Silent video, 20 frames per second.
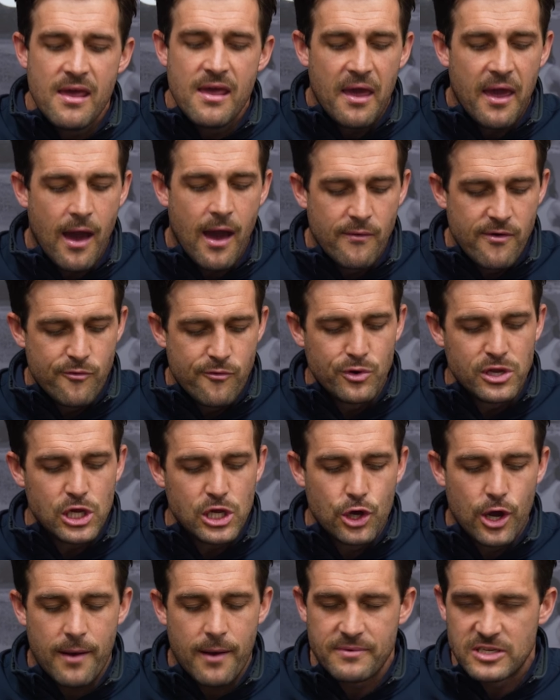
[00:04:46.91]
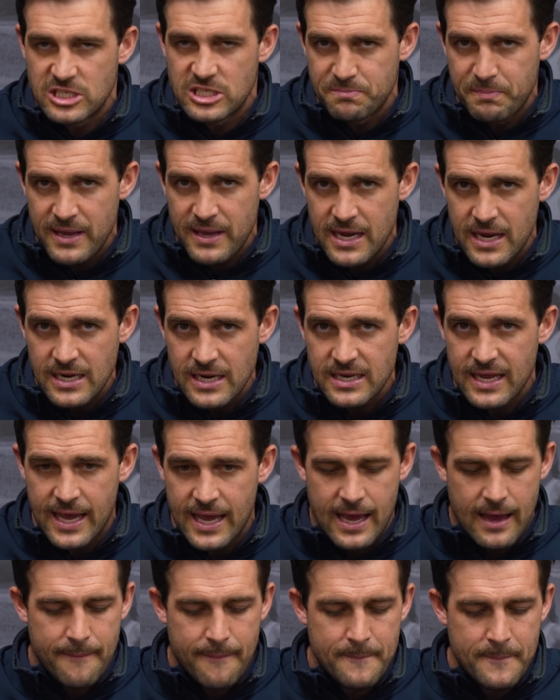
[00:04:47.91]
However, when you got up to speed
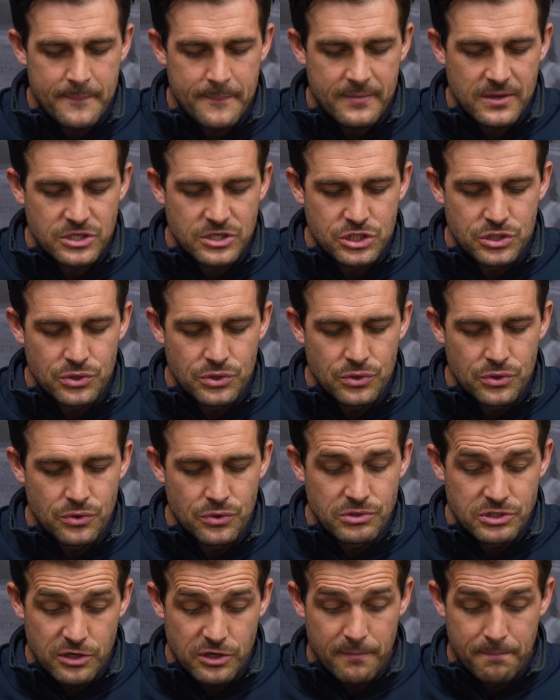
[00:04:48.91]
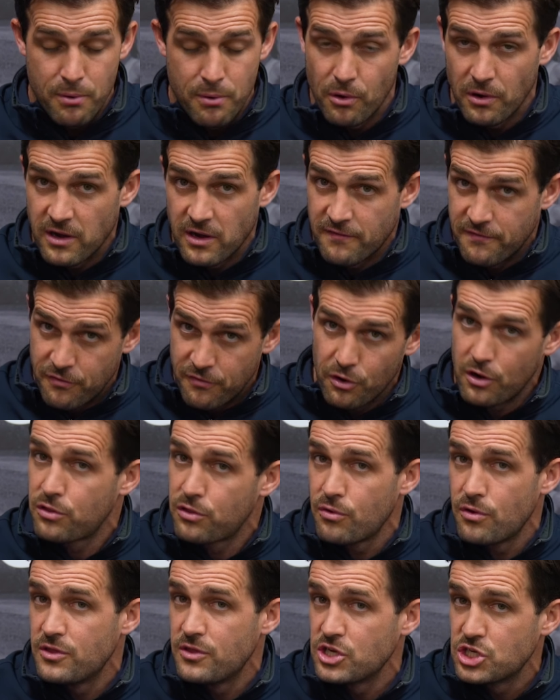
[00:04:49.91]
to sort of put your foot
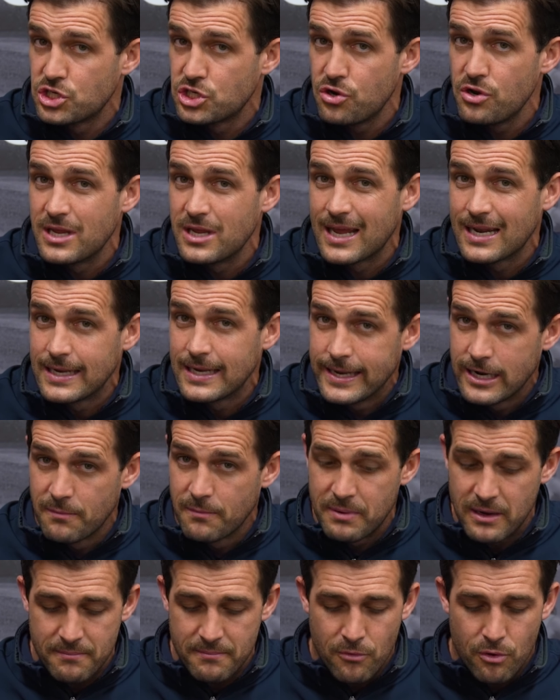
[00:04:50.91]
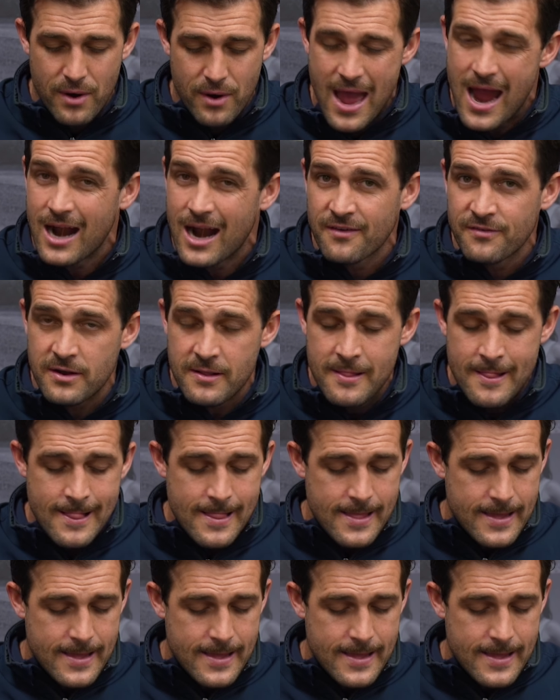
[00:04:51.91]
through this shoe to get a little bit more out of it,